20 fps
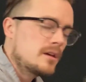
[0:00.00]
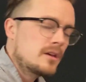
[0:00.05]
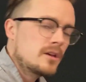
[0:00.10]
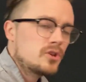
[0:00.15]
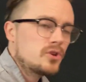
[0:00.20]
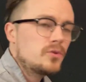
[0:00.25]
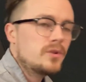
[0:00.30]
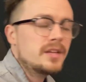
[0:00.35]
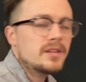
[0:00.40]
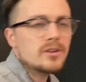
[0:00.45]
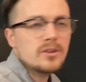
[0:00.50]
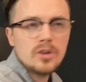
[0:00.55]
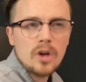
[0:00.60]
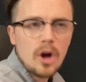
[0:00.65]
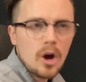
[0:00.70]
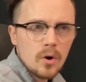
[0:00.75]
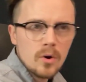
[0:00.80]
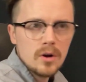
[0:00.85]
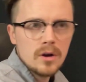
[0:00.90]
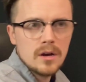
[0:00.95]
you need to
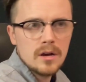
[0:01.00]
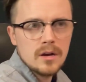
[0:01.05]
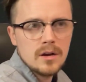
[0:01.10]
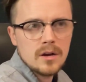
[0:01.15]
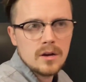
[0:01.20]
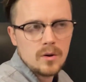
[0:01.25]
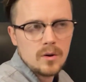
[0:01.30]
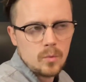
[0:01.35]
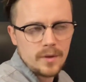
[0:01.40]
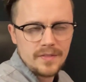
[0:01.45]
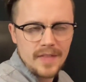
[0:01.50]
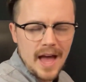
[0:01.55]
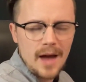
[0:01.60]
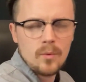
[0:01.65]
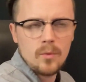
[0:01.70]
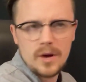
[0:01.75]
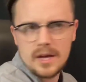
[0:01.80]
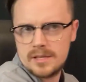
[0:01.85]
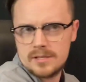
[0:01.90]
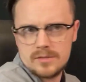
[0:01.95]
know what
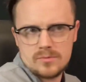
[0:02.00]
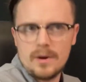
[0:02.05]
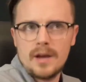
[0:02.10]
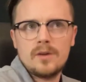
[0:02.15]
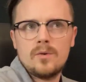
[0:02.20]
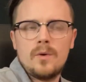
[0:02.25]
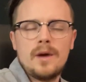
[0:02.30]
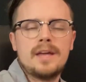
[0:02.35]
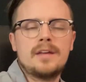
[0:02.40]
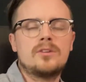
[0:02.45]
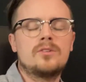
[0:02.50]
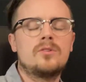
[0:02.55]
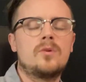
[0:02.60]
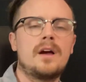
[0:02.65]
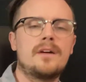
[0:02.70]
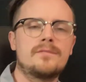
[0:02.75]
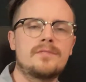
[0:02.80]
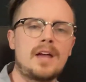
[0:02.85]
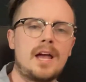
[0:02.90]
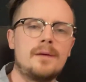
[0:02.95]
that was right away. You don't
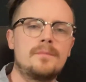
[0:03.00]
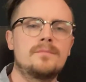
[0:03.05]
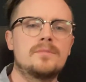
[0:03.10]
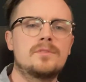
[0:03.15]
have time